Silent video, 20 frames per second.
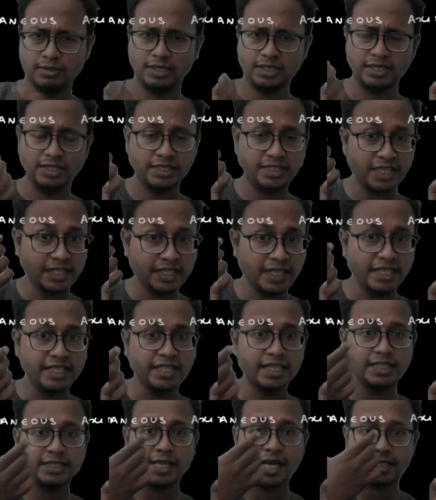
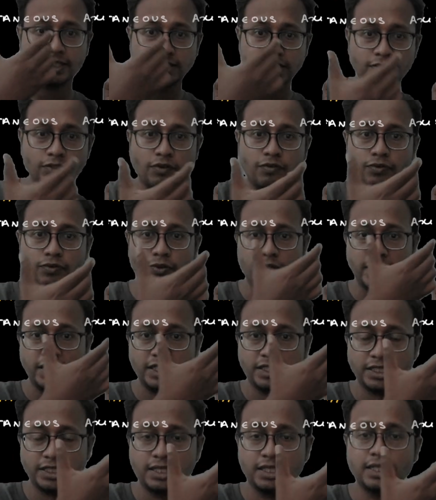Instantaneous axis of
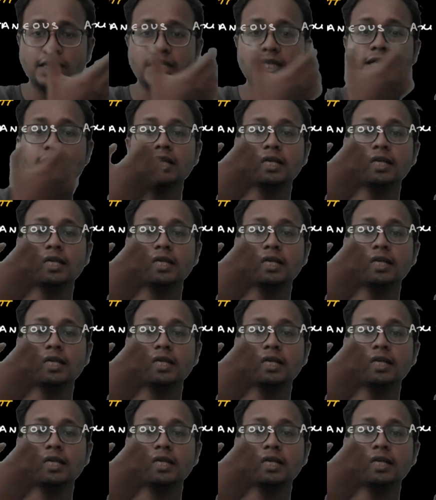rotation